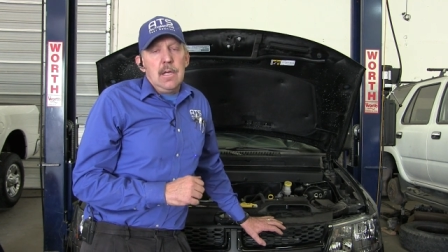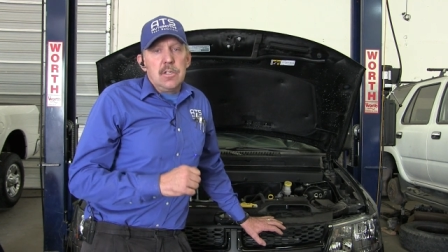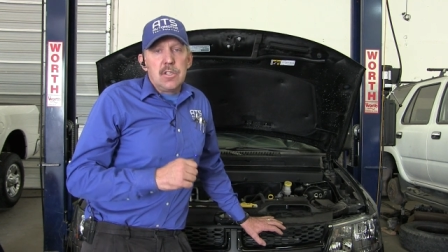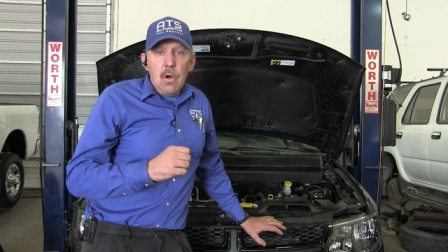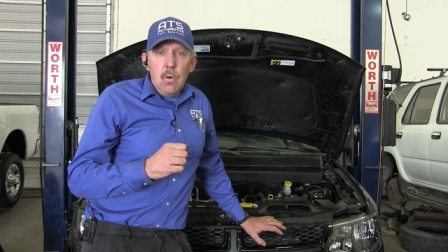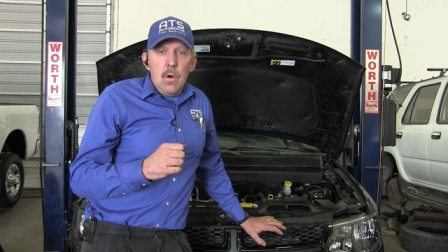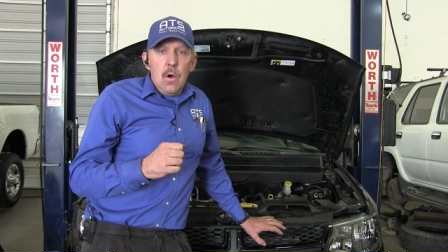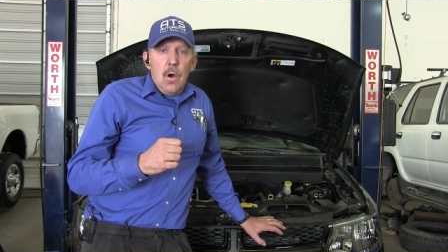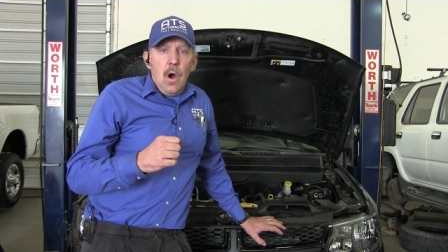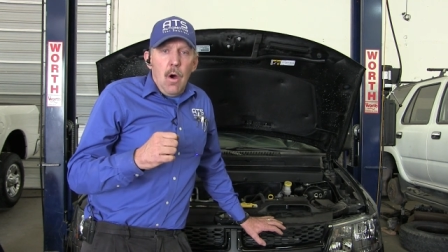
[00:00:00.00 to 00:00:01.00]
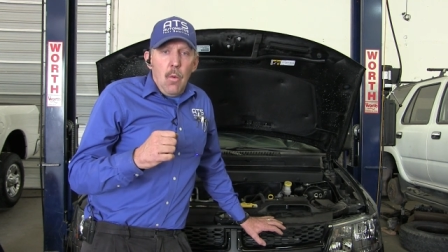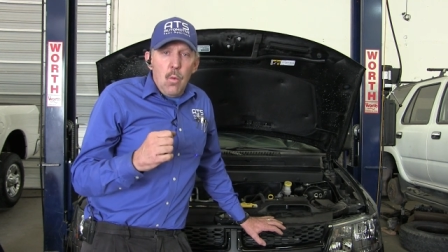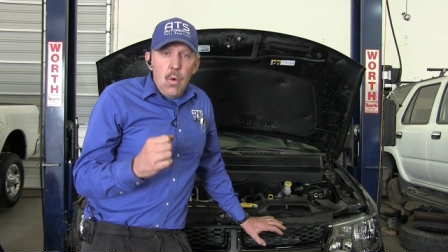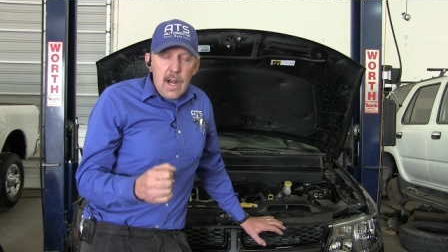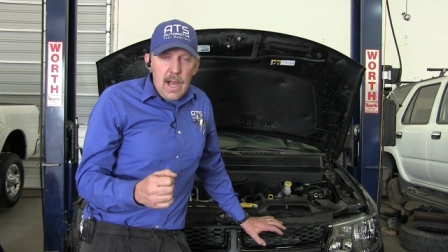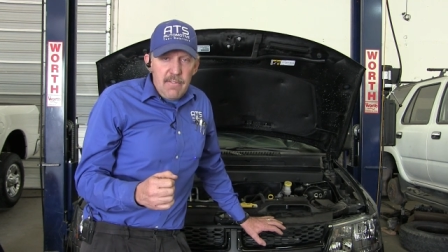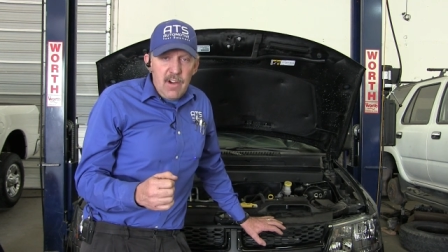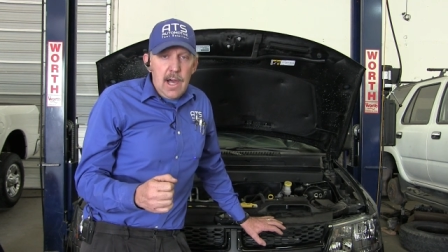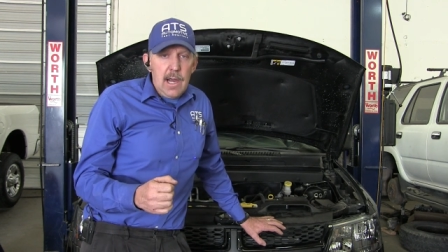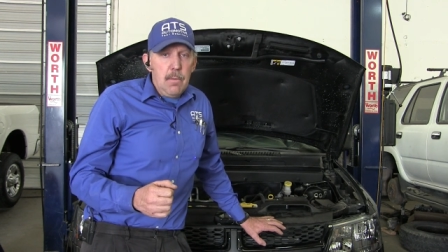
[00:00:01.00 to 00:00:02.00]
So when I have
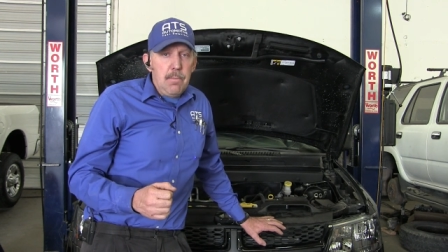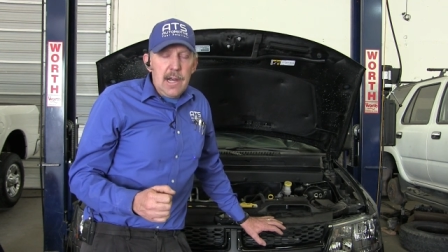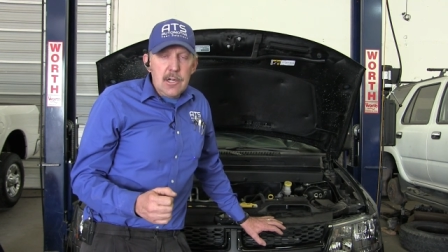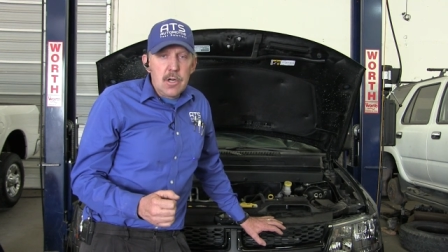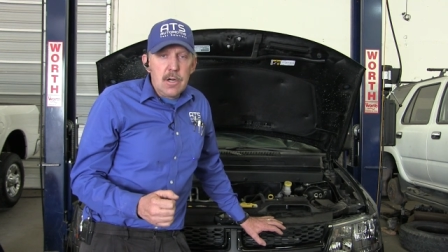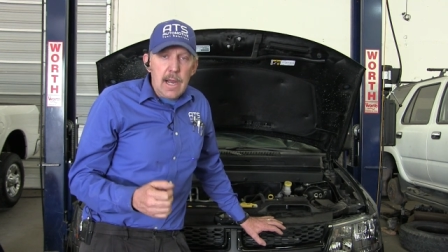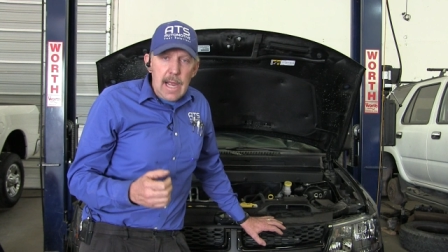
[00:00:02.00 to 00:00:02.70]
a higher pressure